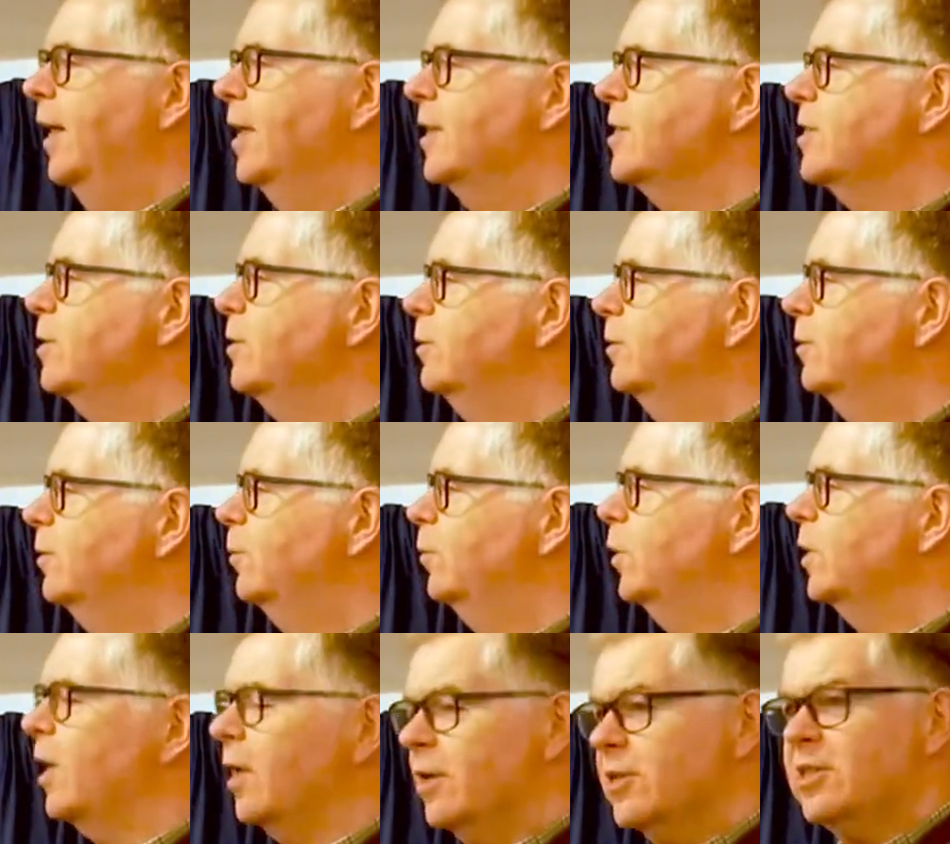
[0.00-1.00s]
So
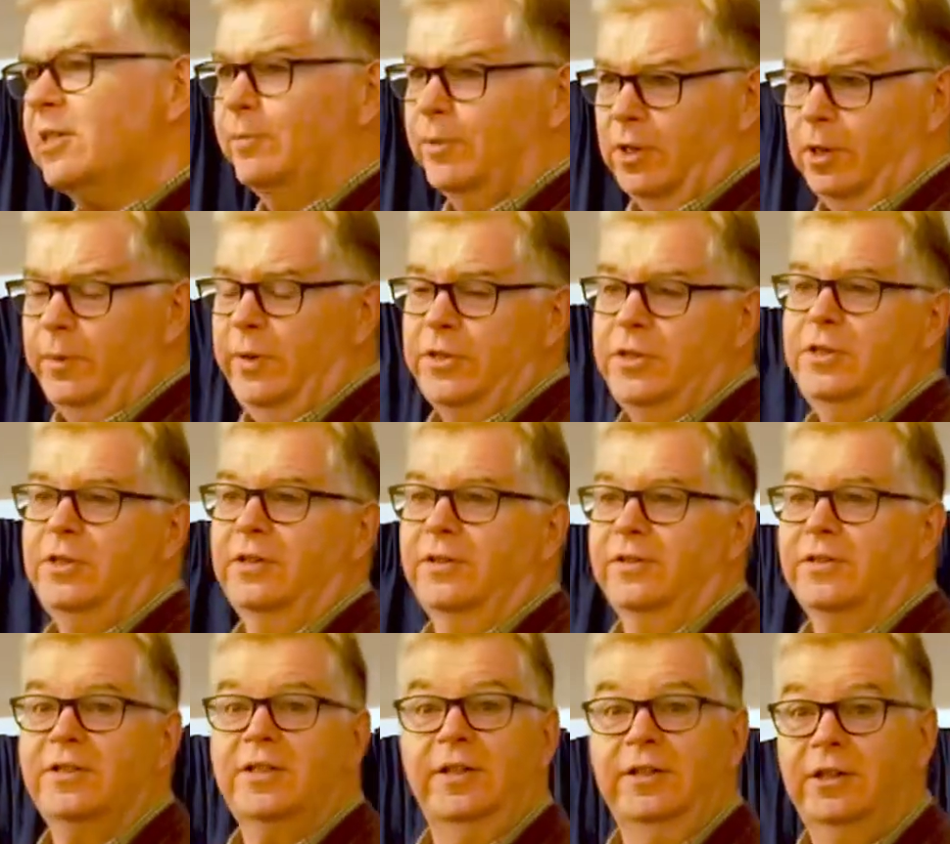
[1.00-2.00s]
what are some of the
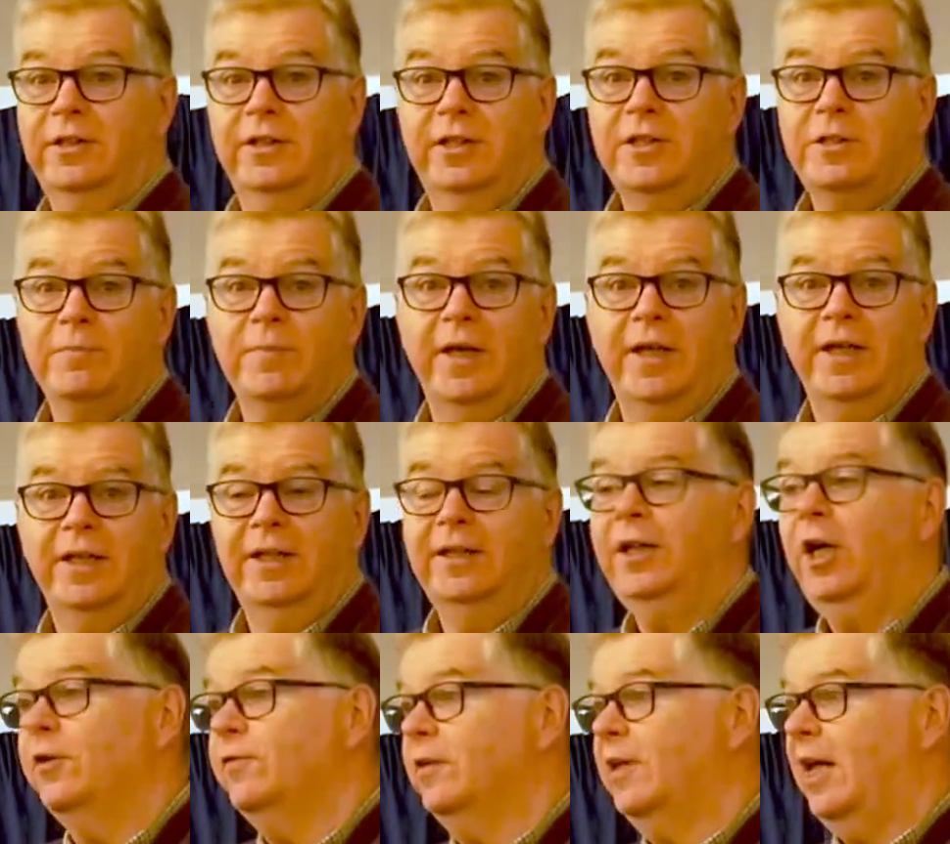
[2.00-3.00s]
questions? This may
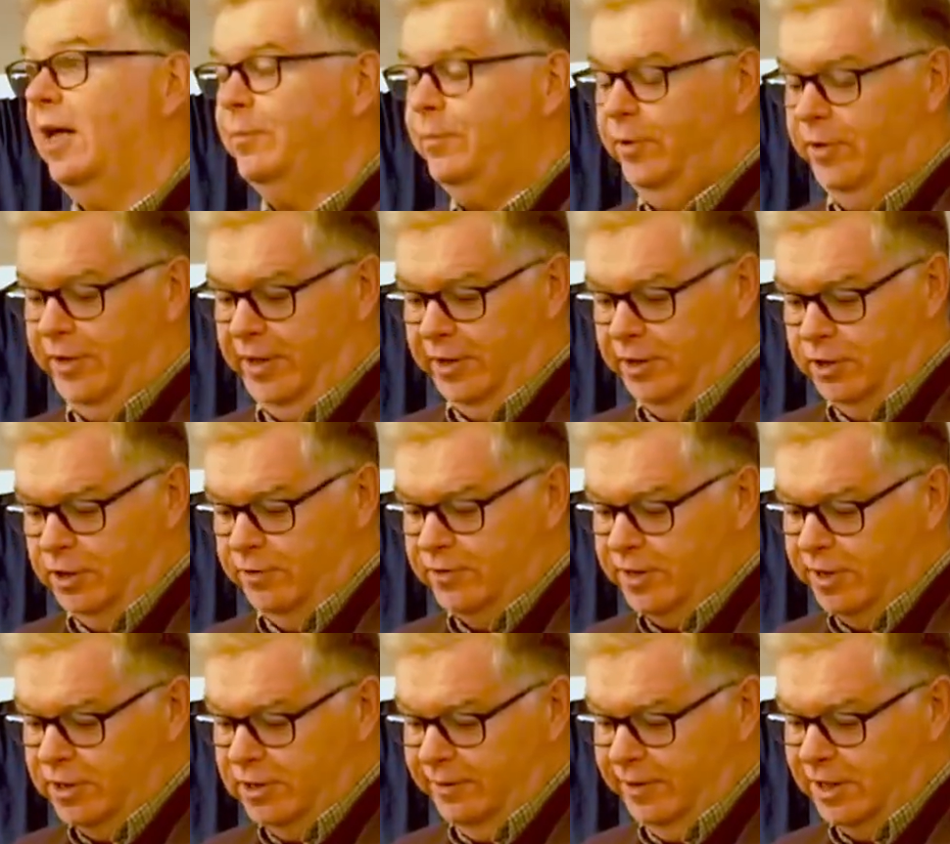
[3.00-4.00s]
overlap with things you
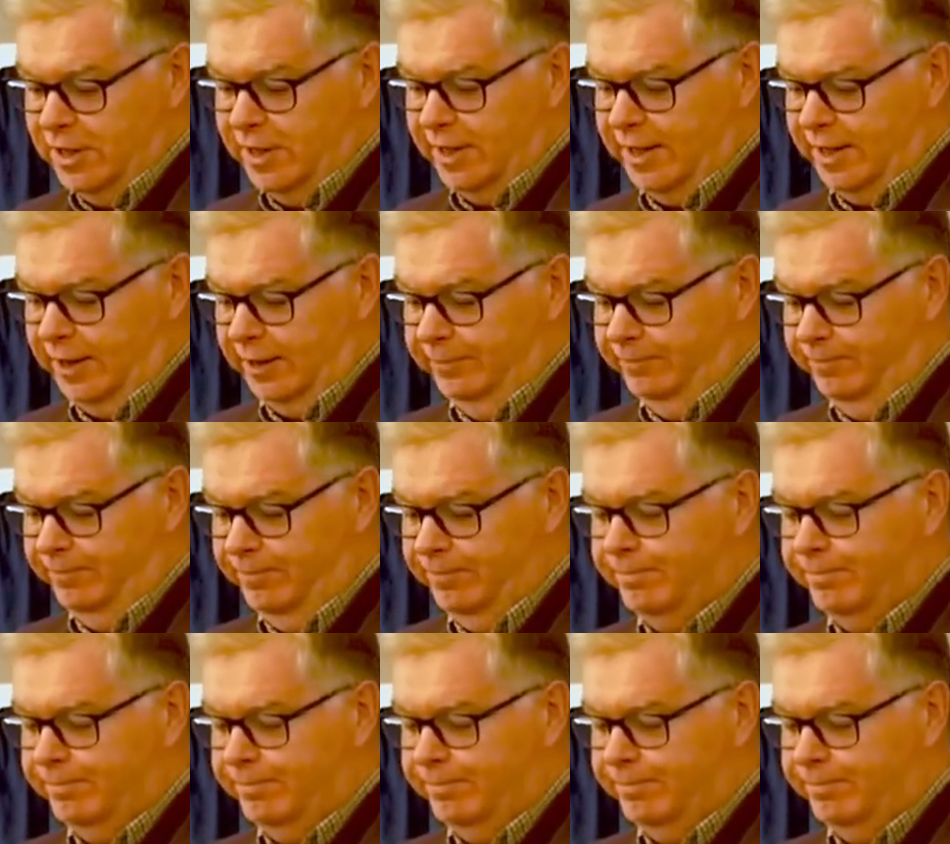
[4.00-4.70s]
said to each other.